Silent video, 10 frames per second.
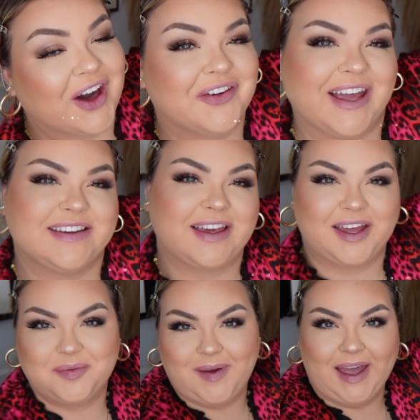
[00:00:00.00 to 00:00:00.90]
All right, I
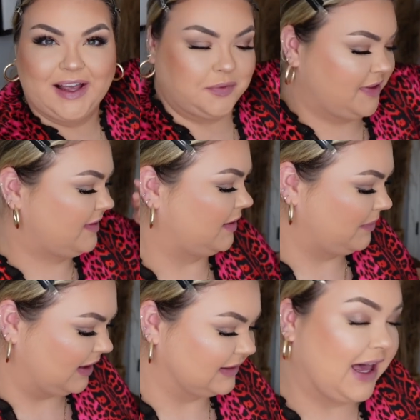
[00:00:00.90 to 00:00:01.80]
am back with
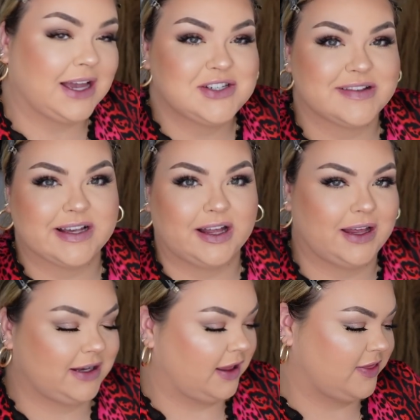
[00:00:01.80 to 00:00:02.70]
some lashes
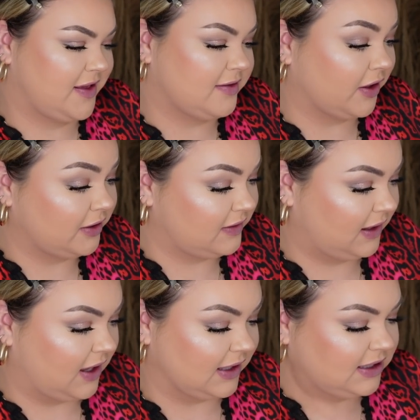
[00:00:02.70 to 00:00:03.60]
on. These are
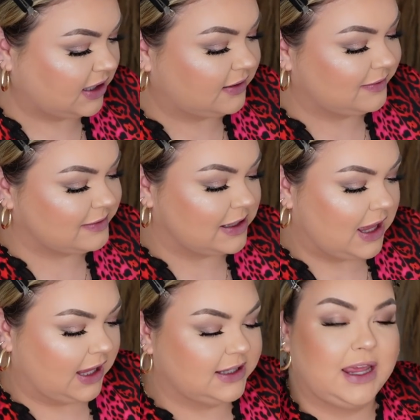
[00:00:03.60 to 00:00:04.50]
the Kiss
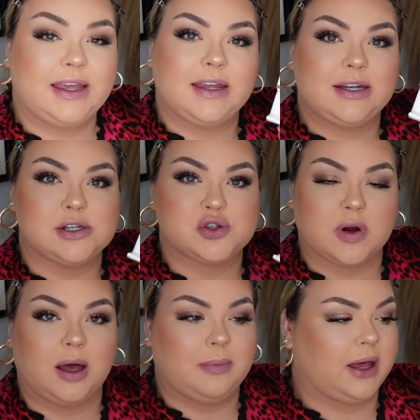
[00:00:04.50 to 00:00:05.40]
Naked
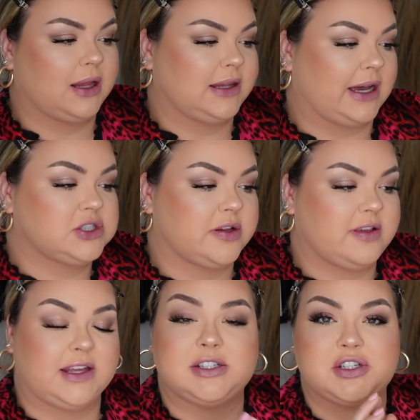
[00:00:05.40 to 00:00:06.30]
Drama Lashes
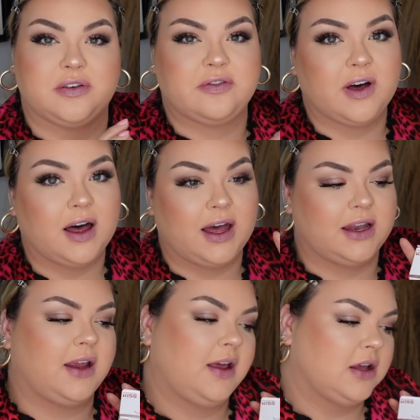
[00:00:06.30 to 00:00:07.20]
in
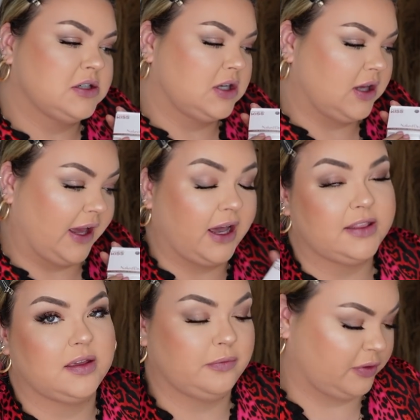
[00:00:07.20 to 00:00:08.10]
Chiffon. I
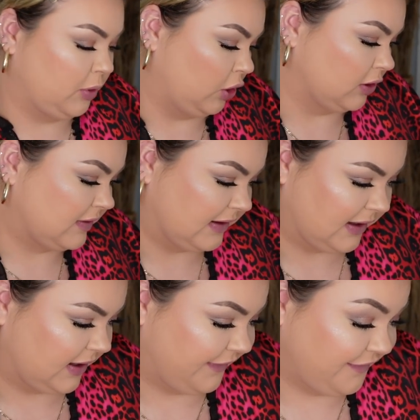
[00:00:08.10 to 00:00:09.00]
got them from
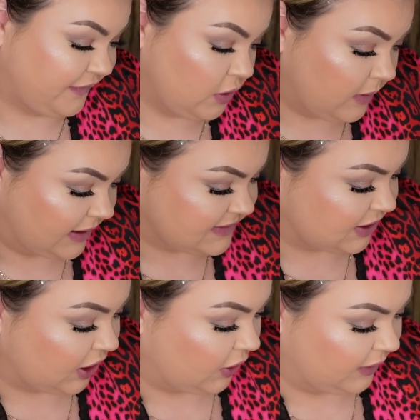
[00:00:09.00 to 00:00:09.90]
Ulta a few weeks
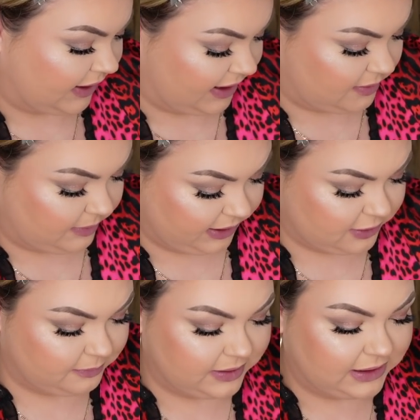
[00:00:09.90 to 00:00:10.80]
ago and I am
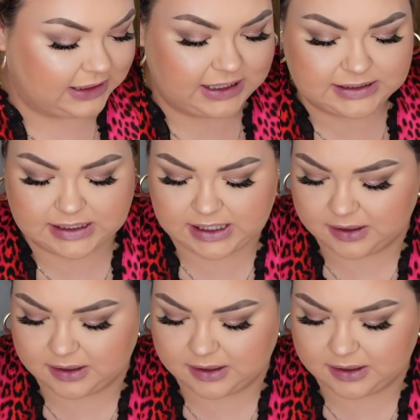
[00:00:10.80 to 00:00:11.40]
completely